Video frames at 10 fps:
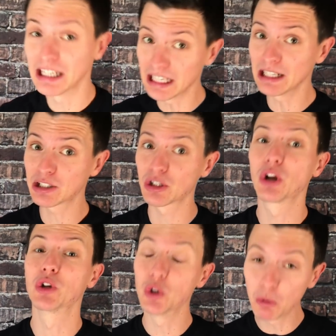need
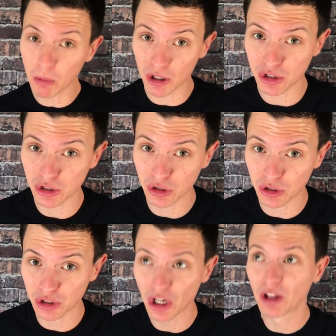new
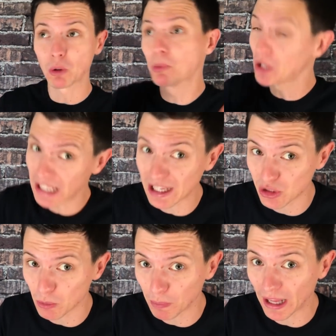monsters to put
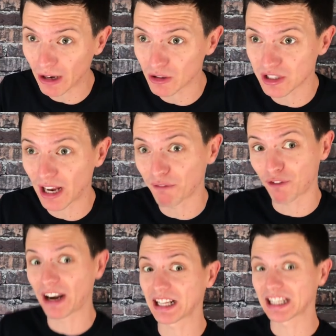against your players and
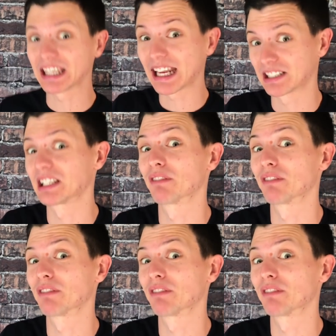frankly kick the